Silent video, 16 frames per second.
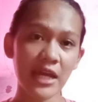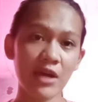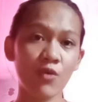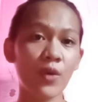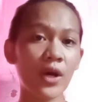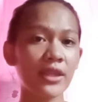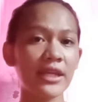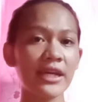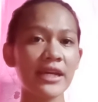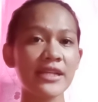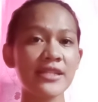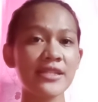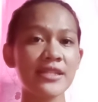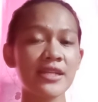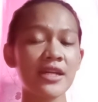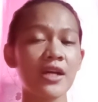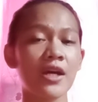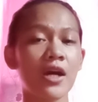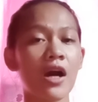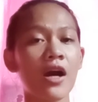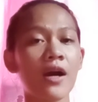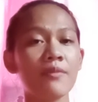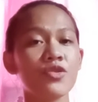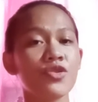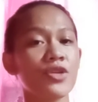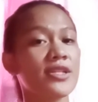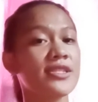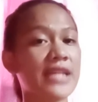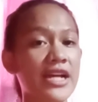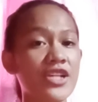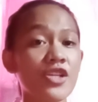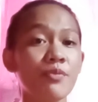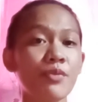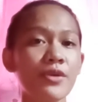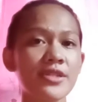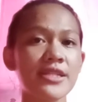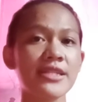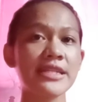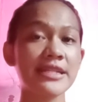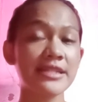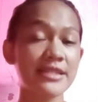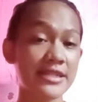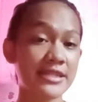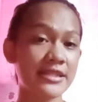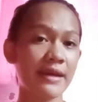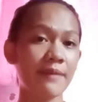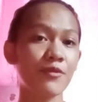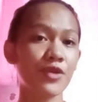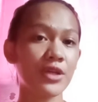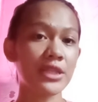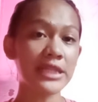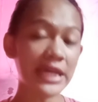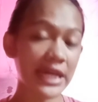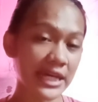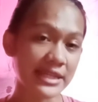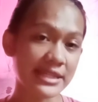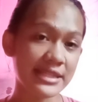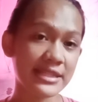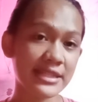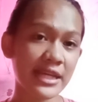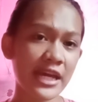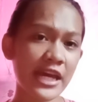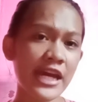what is transaction processing system really is.